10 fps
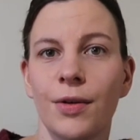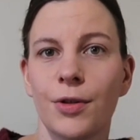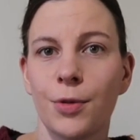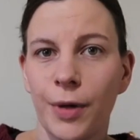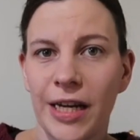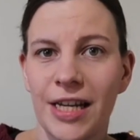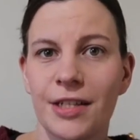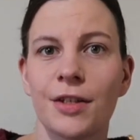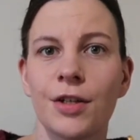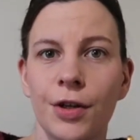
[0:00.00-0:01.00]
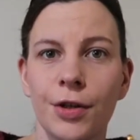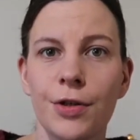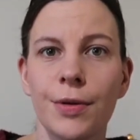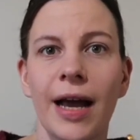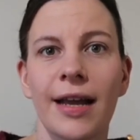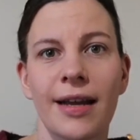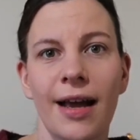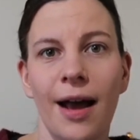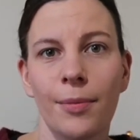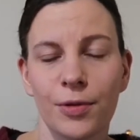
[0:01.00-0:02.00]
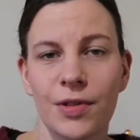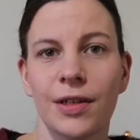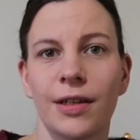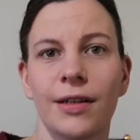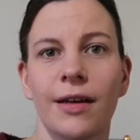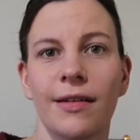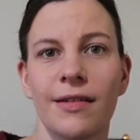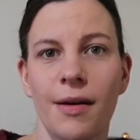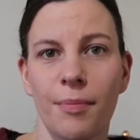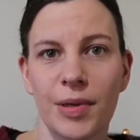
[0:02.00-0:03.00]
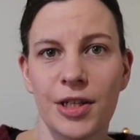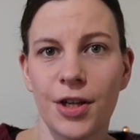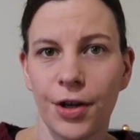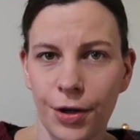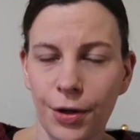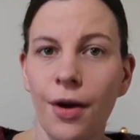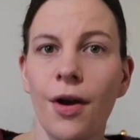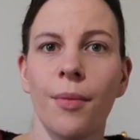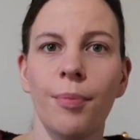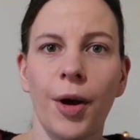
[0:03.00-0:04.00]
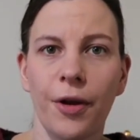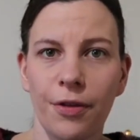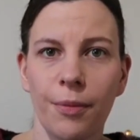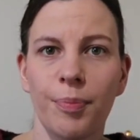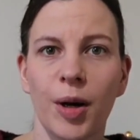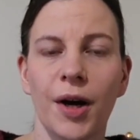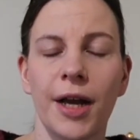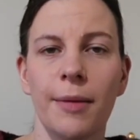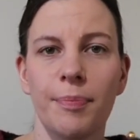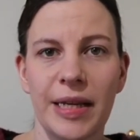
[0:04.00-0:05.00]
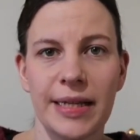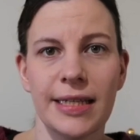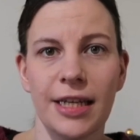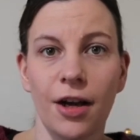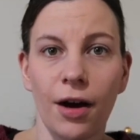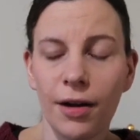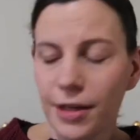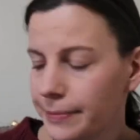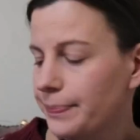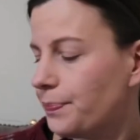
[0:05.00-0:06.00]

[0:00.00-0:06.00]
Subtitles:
Tweed 2 and Hamelton number 2, both by BC Garn.